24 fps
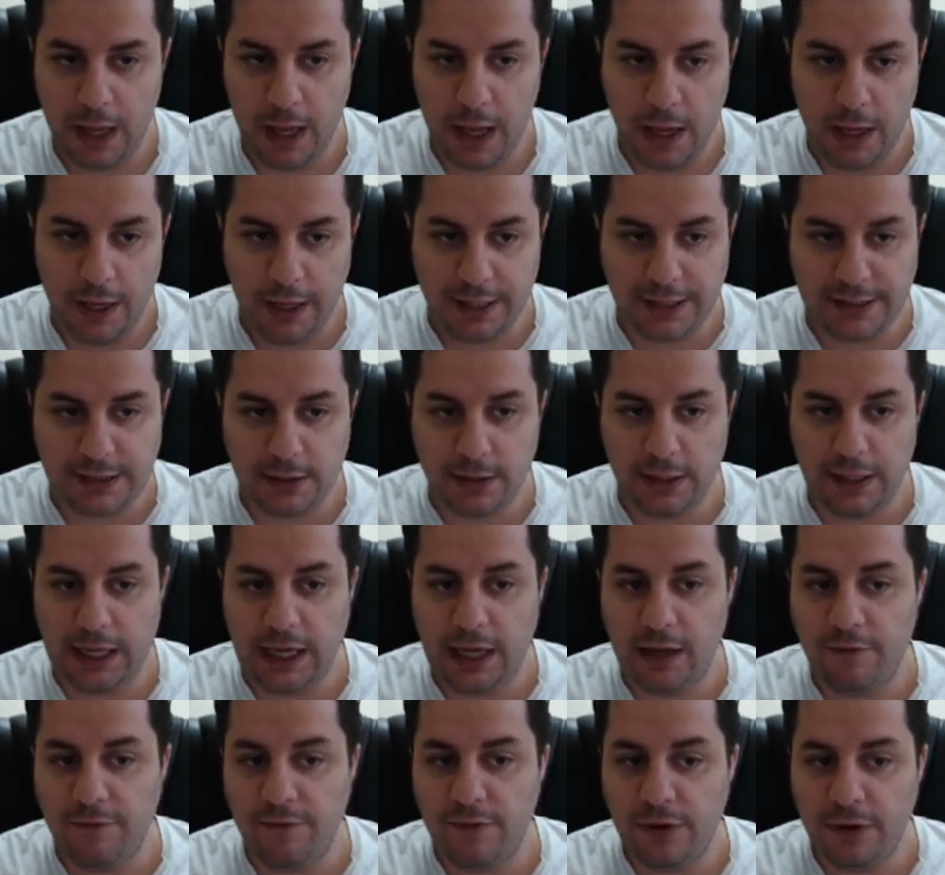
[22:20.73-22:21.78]
It's going to
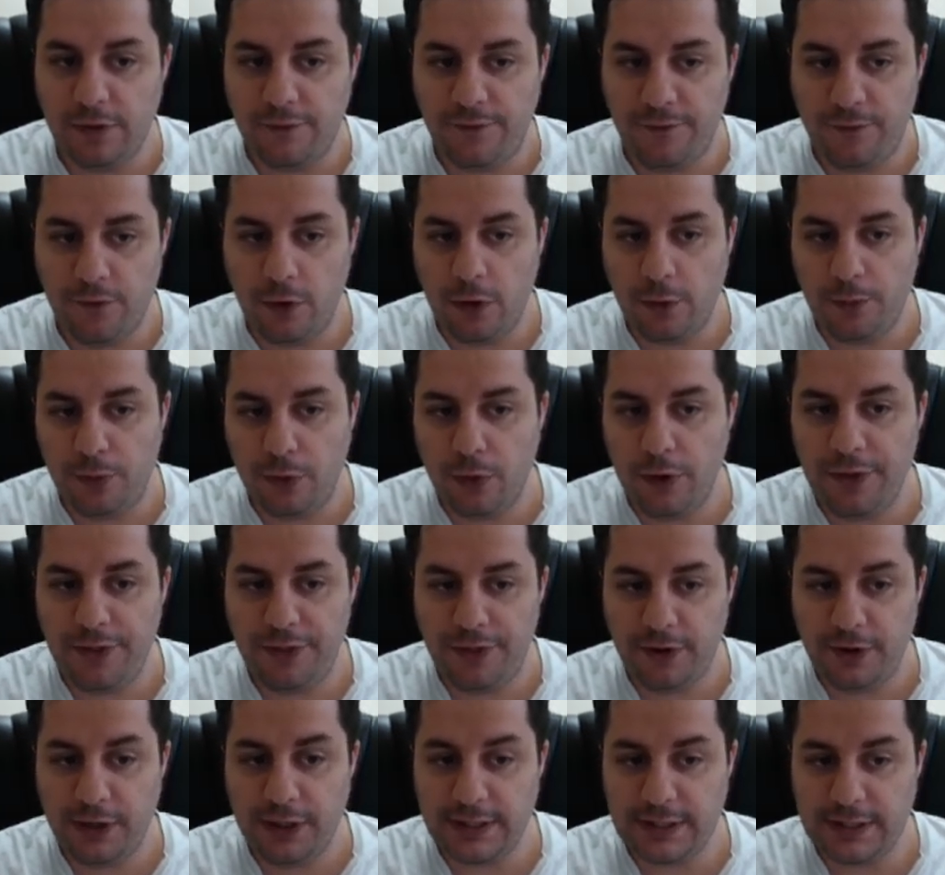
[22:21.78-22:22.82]
give
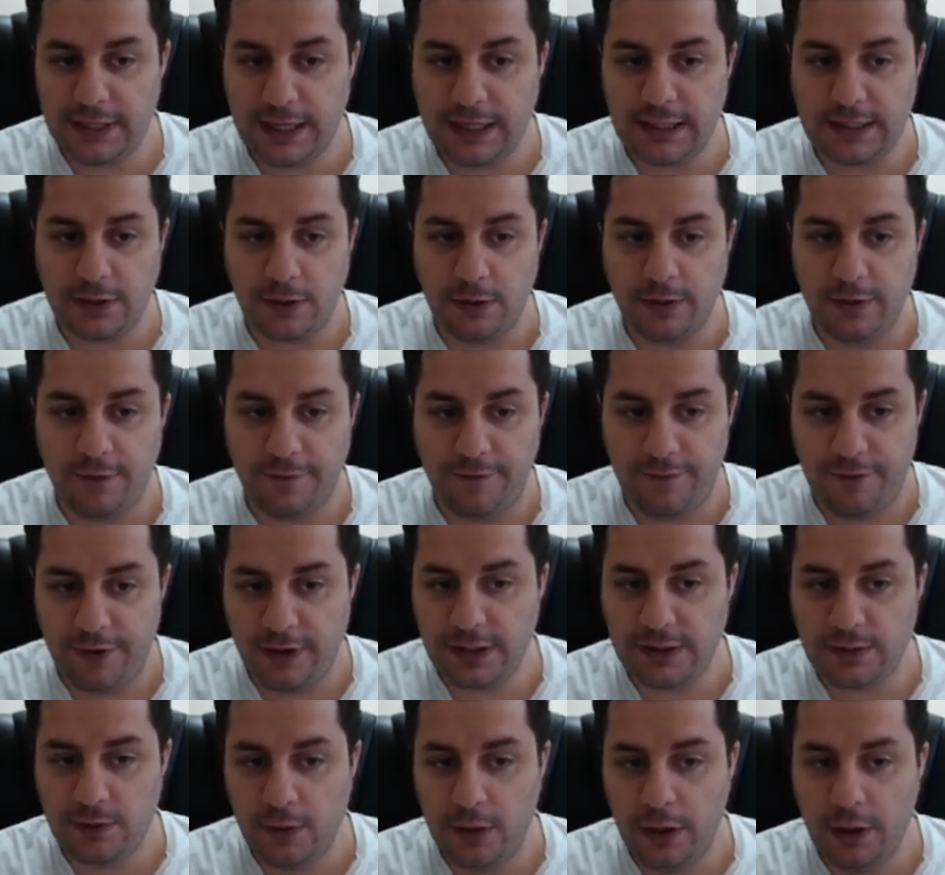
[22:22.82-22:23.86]
4.36 on the
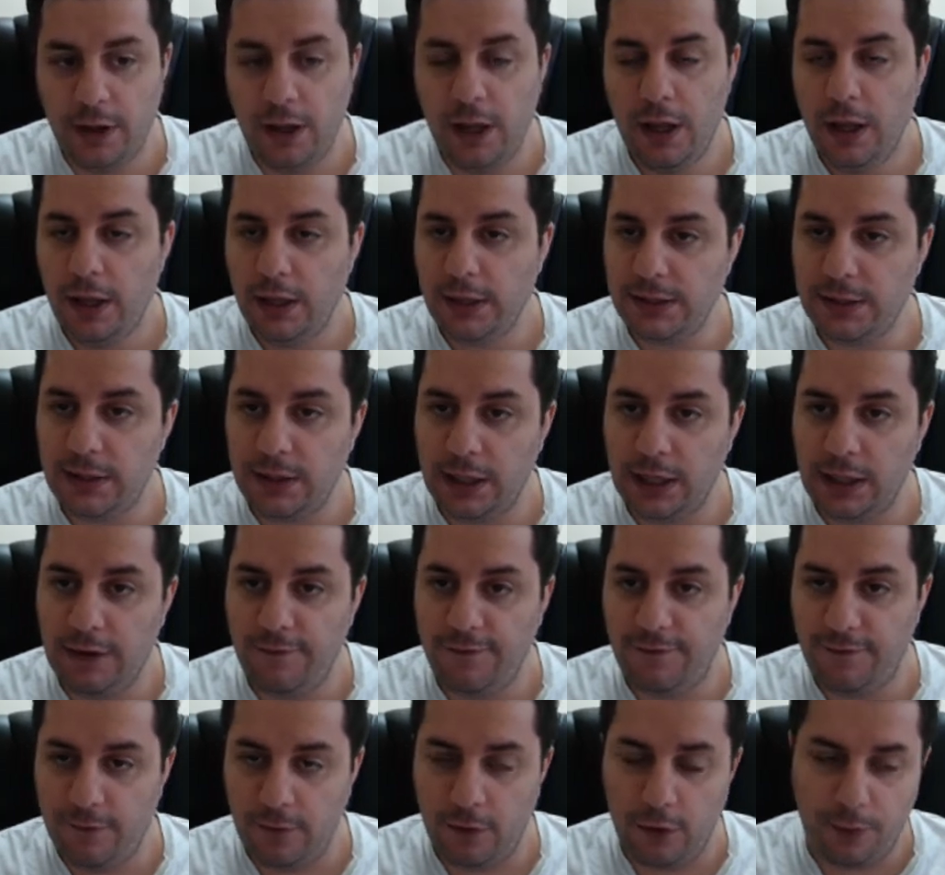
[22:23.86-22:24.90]
first one, it's going to give
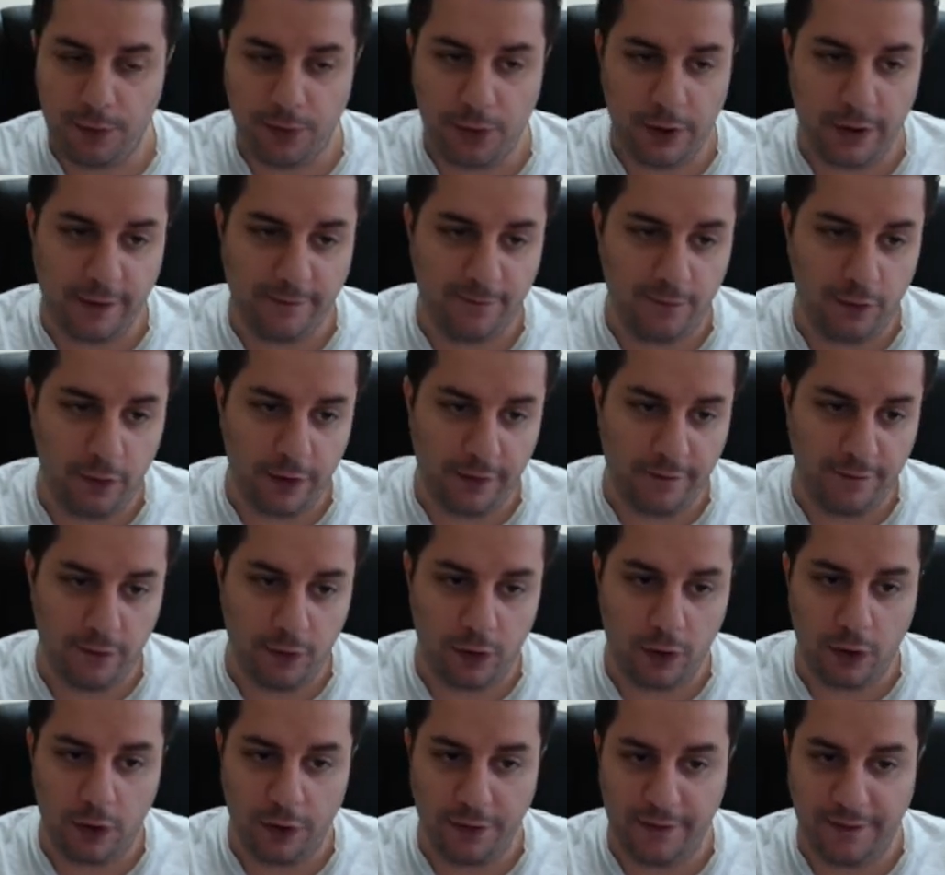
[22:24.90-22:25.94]

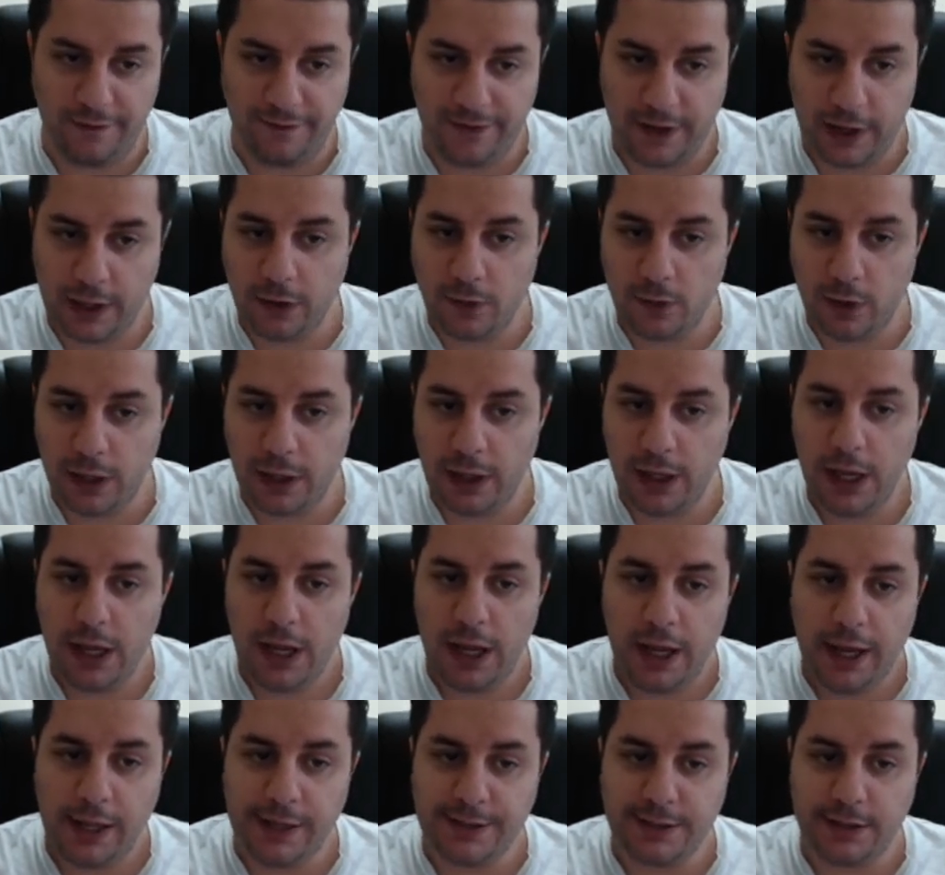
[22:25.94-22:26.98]
4.44 on the second one,
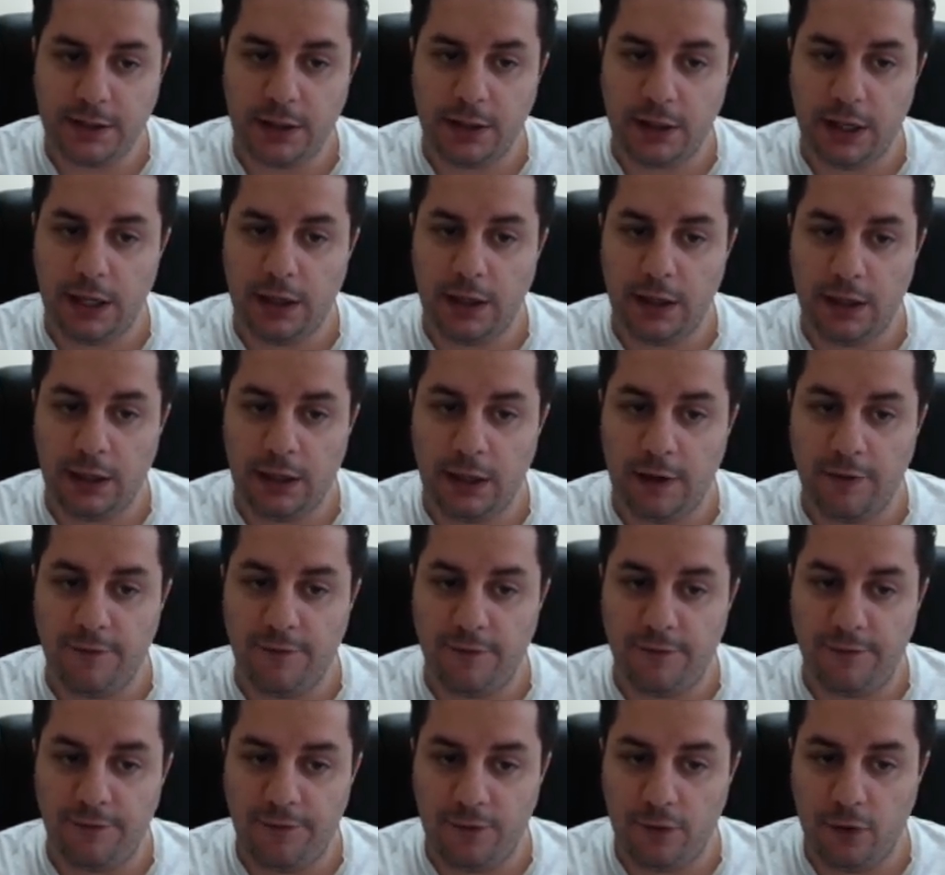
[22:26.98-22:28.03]
and it's going to
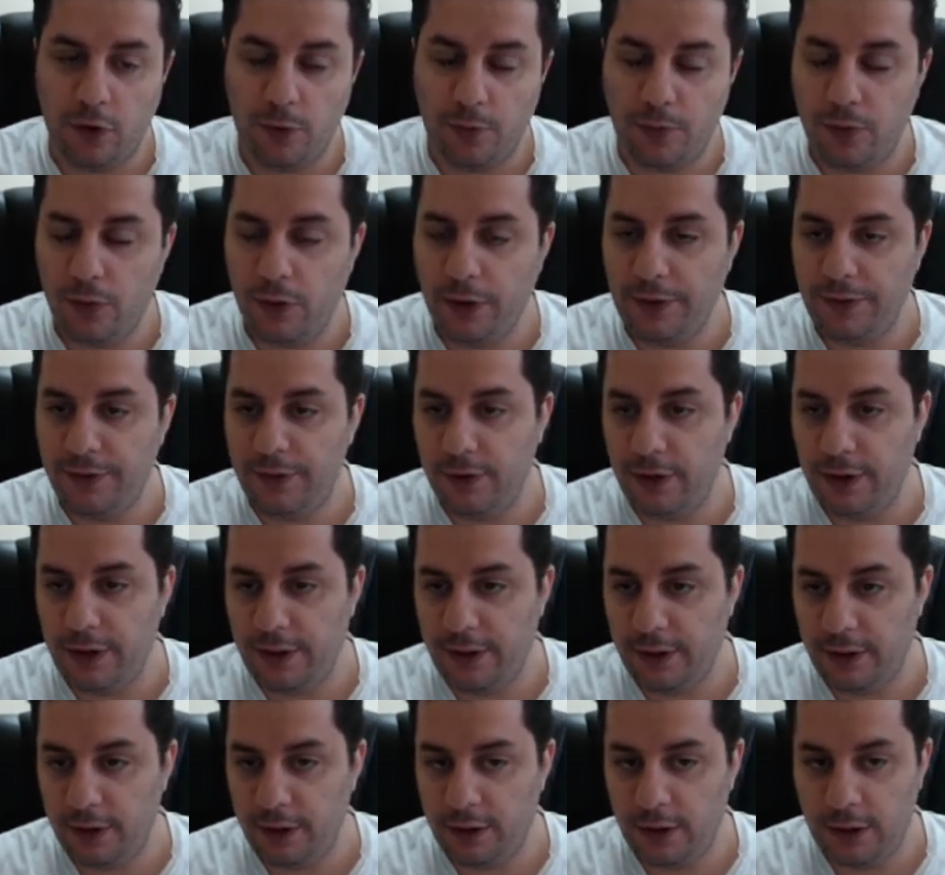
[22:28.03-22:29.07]
give
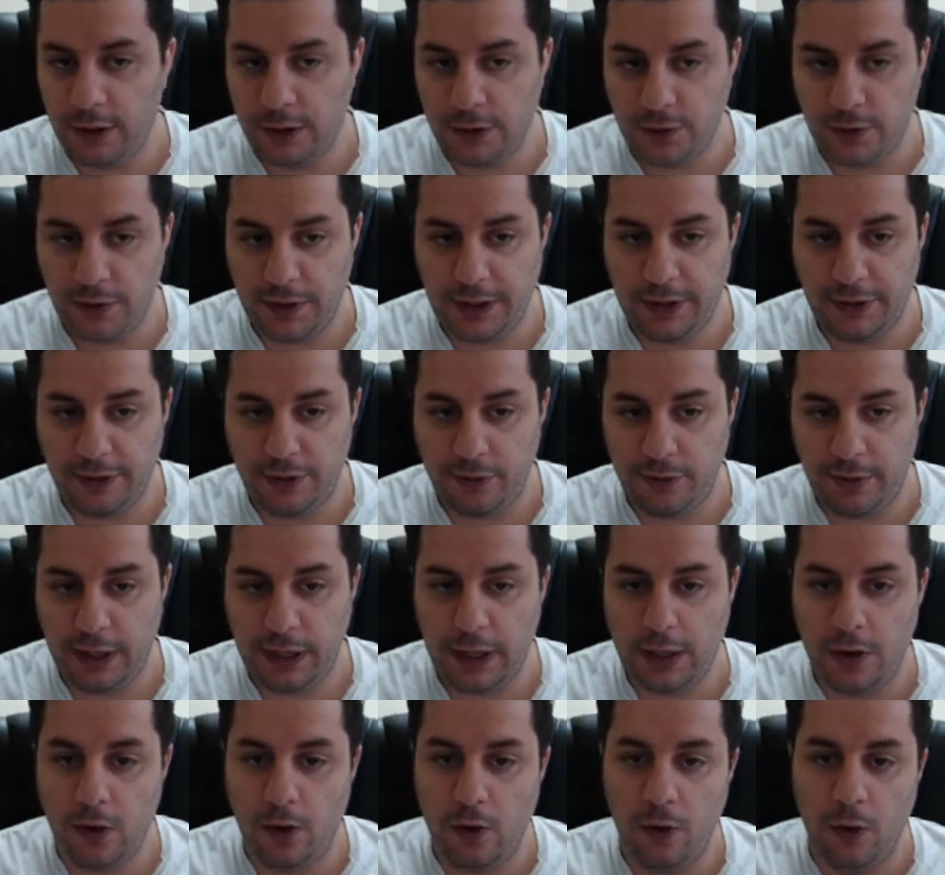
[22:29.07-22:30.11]

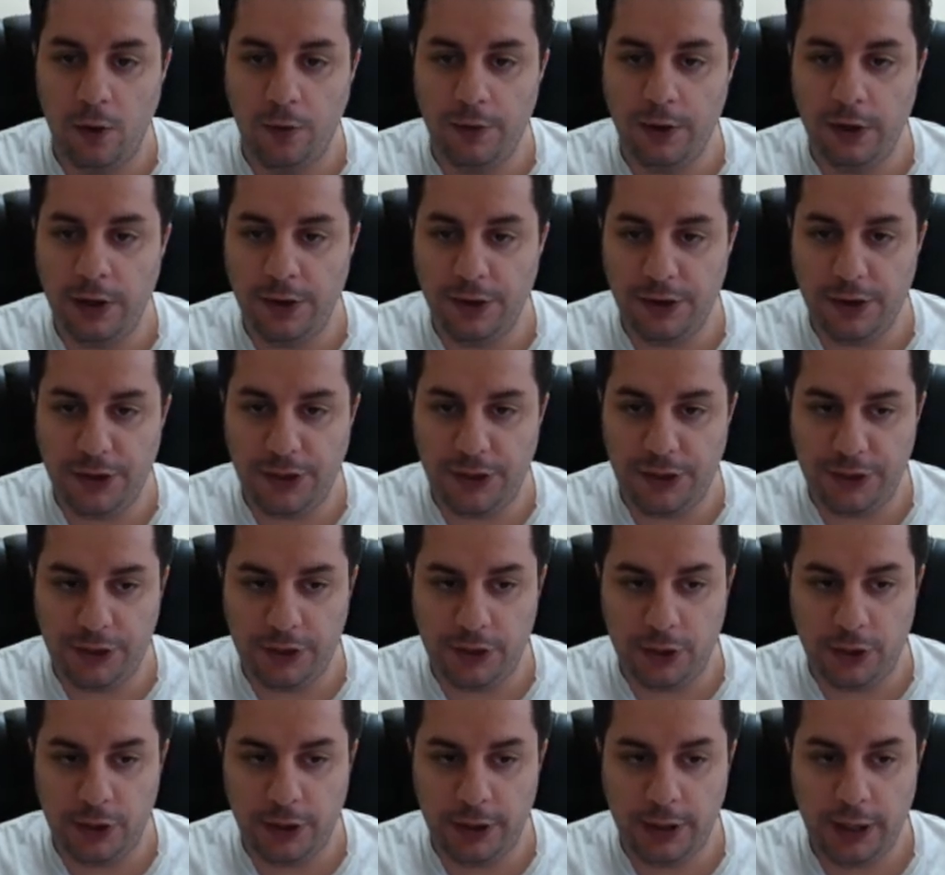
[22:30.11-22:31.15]
4.23 on the
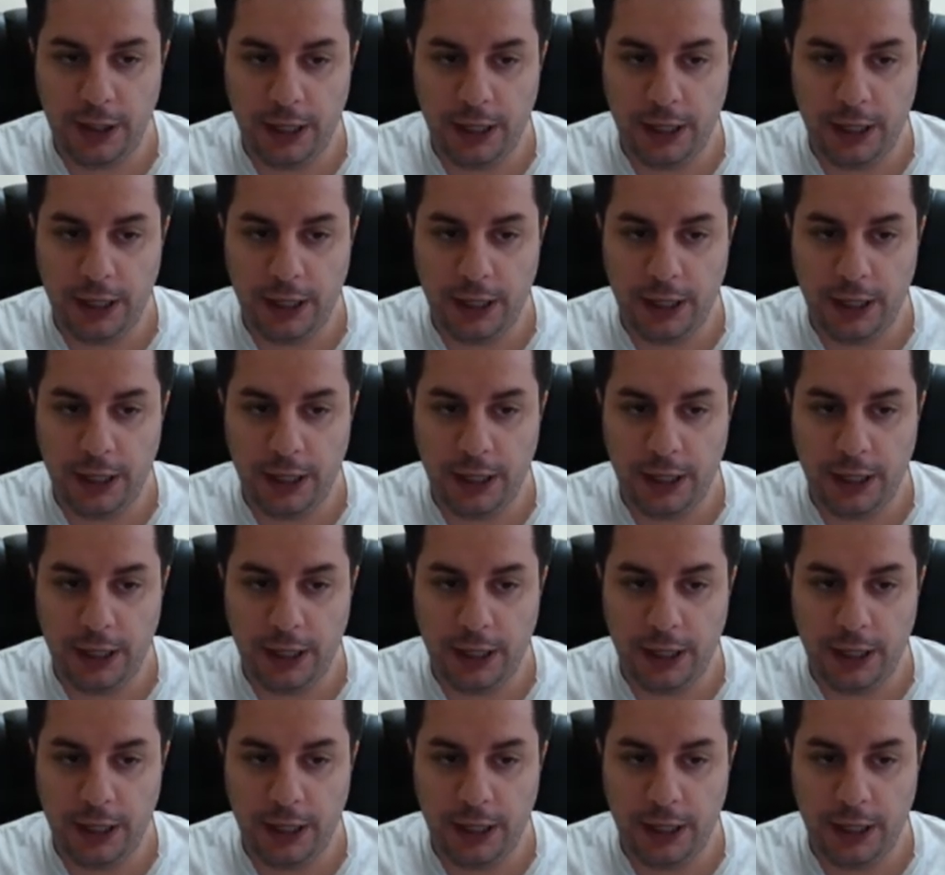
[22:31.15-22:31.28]
third